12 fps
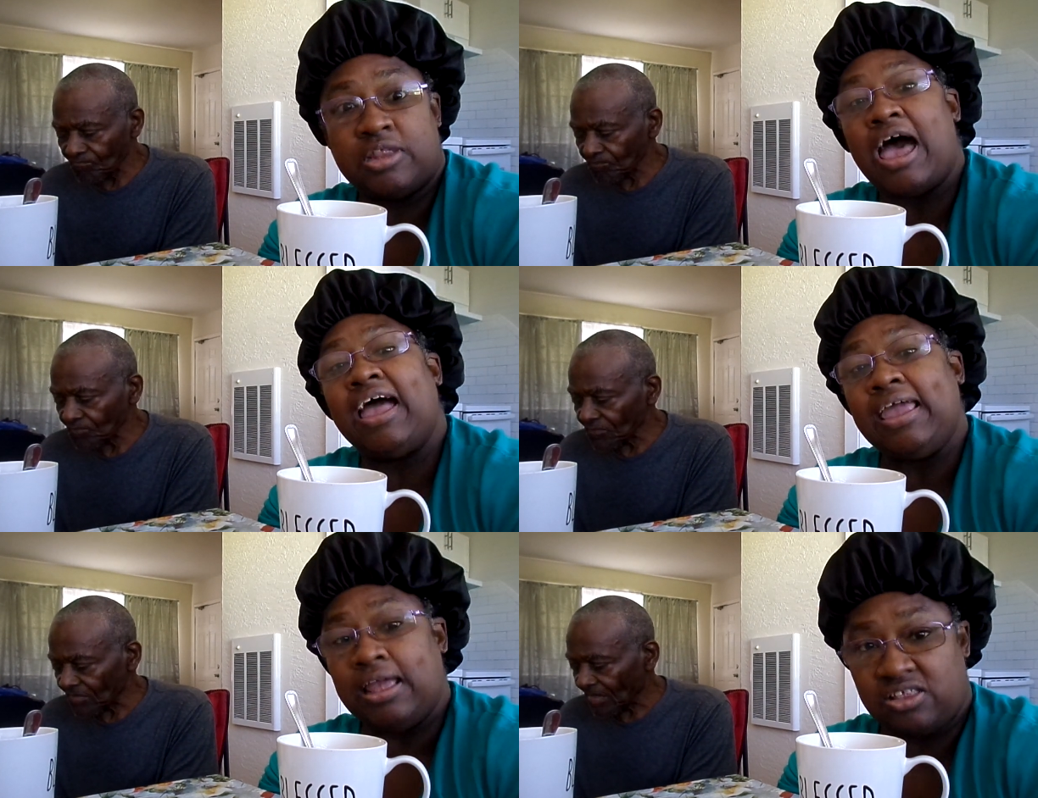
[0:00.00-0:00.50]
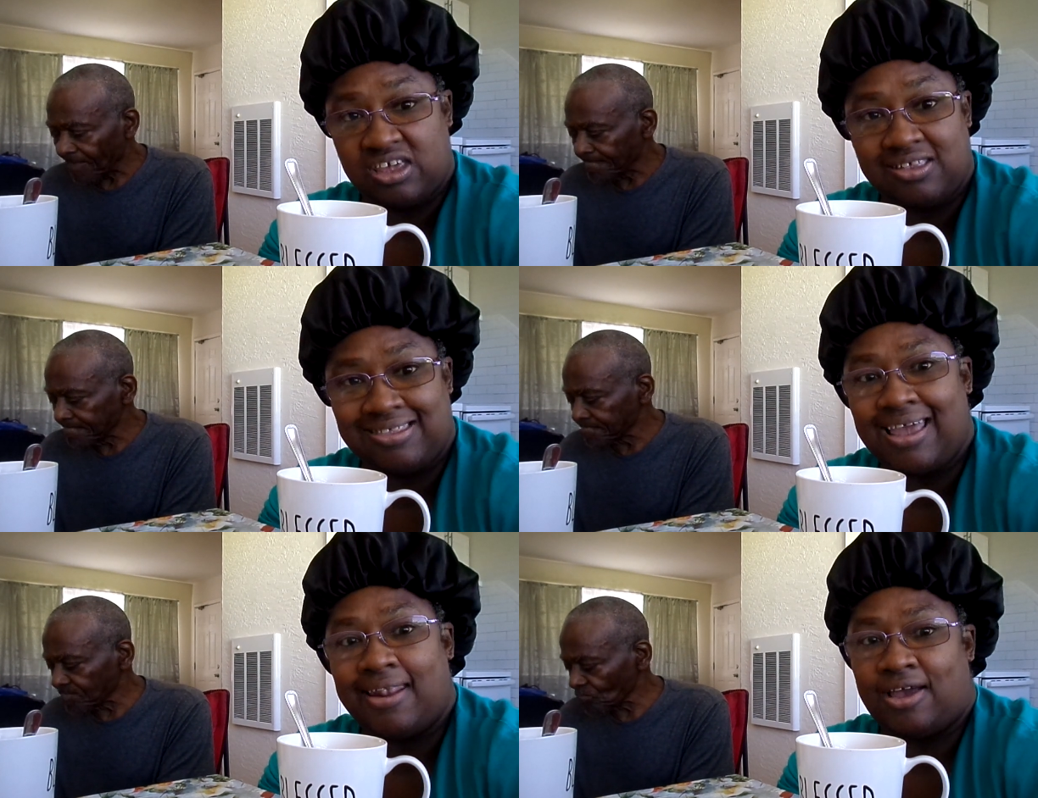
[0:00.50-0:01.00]
Speaker 1: I had to
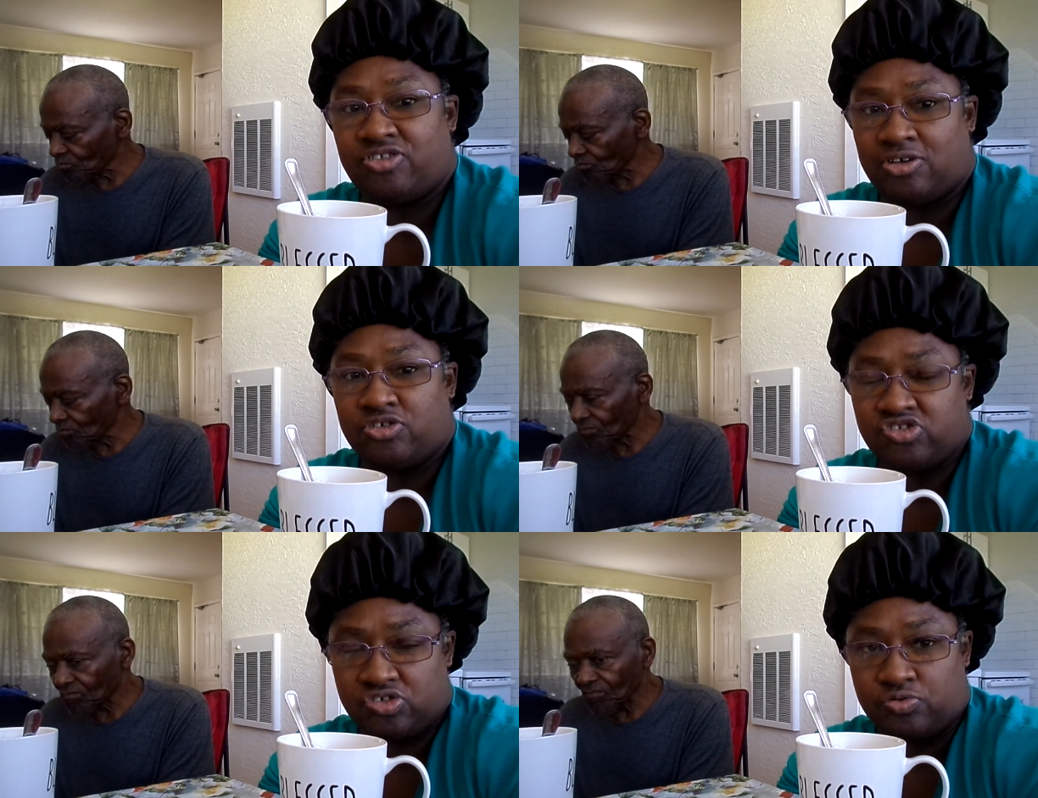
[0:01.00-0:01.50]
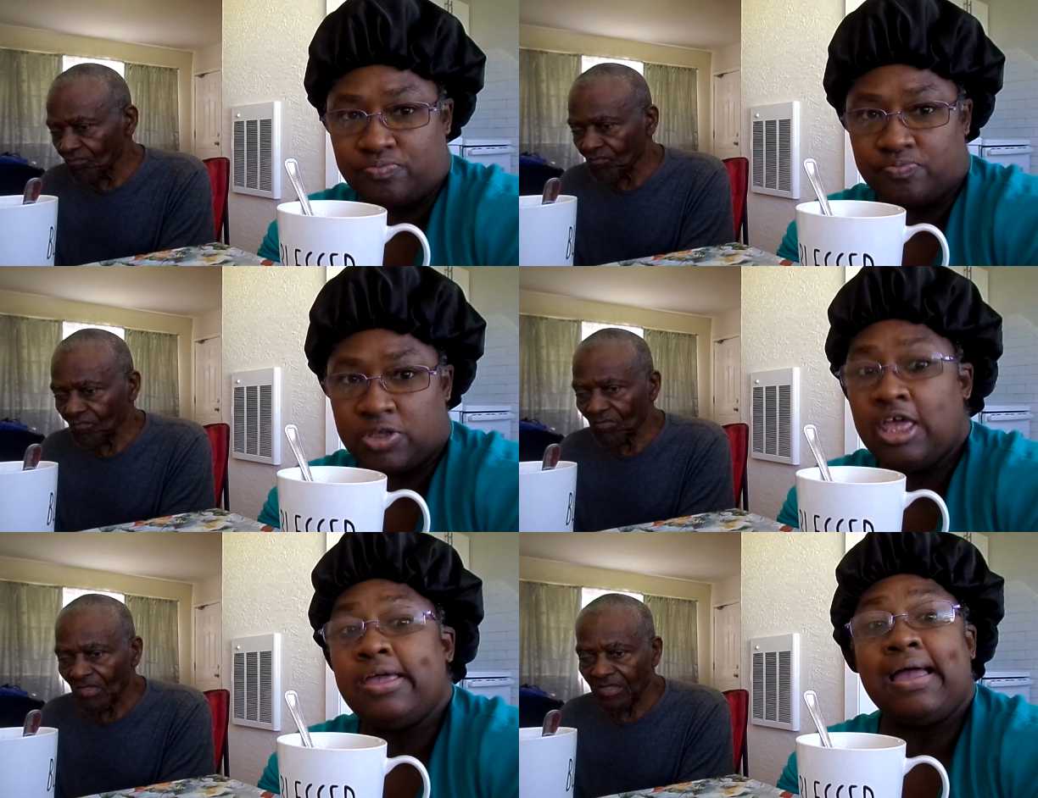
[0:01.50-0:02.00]
get that out there too.
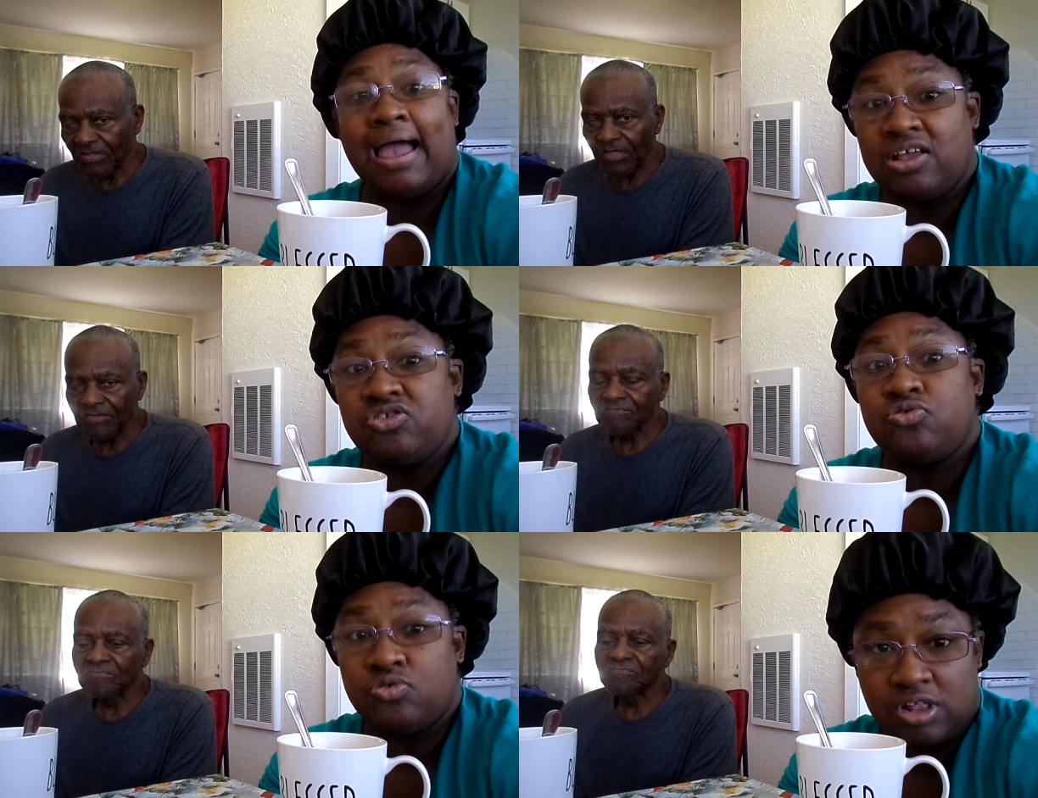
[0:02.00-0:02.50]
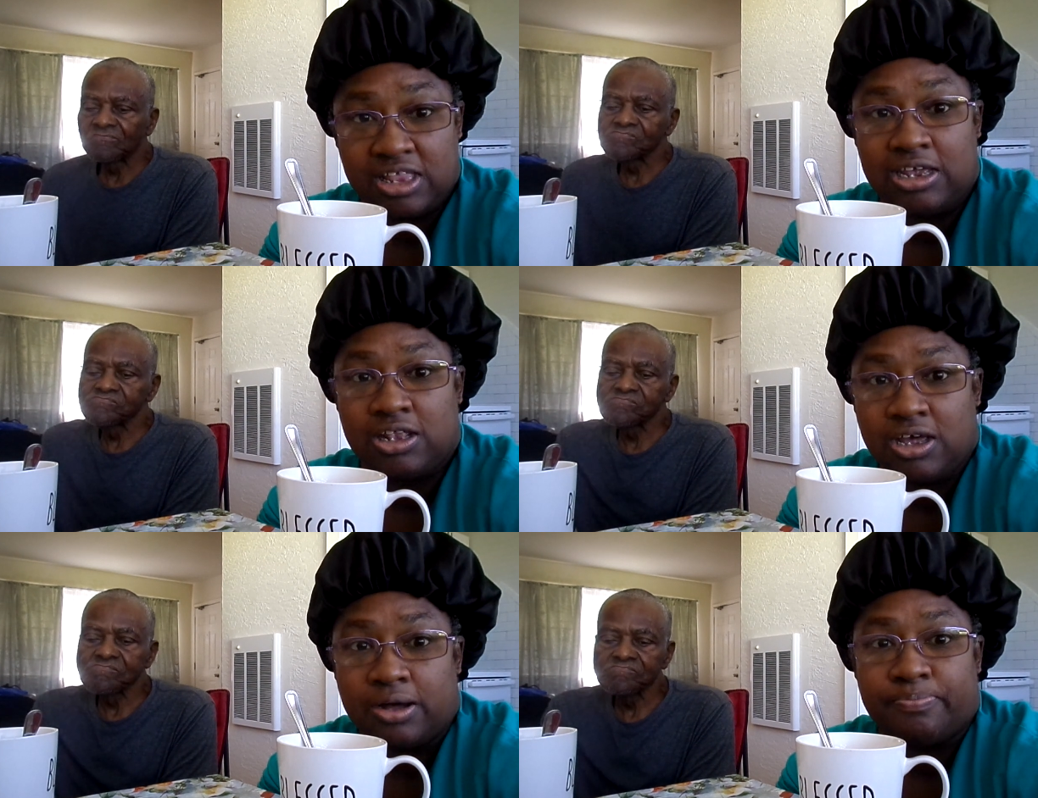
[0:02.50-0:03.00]
Yeah. I do
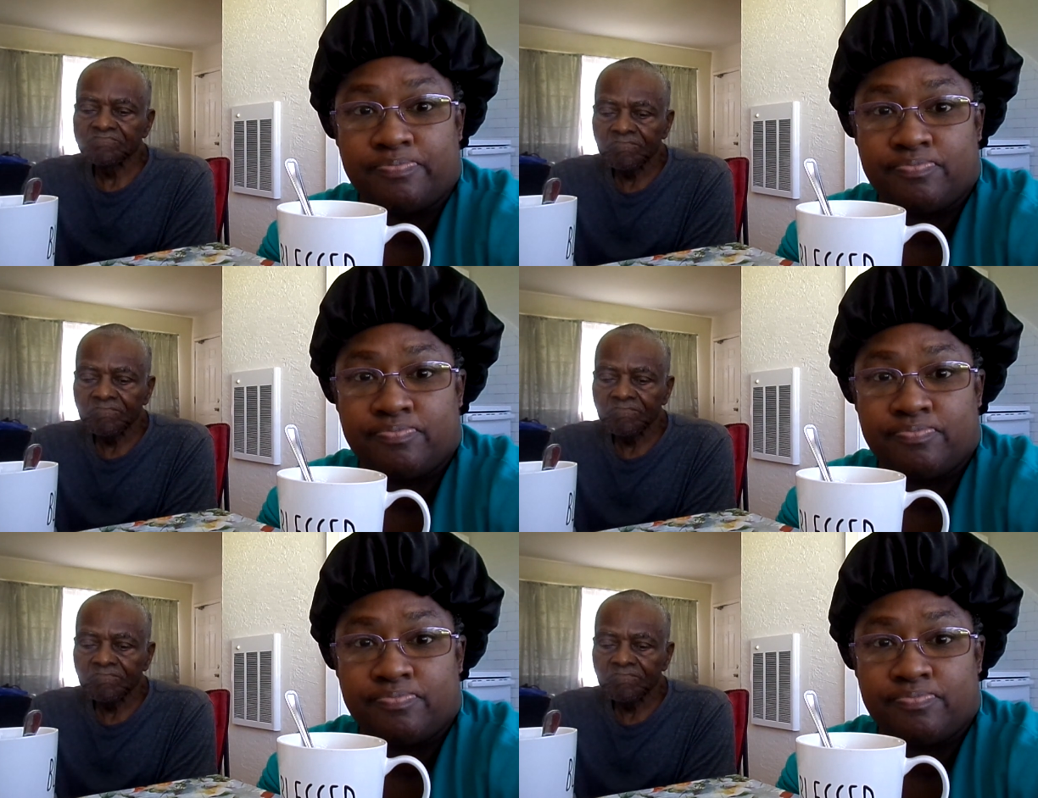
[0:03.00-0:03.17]
clean up.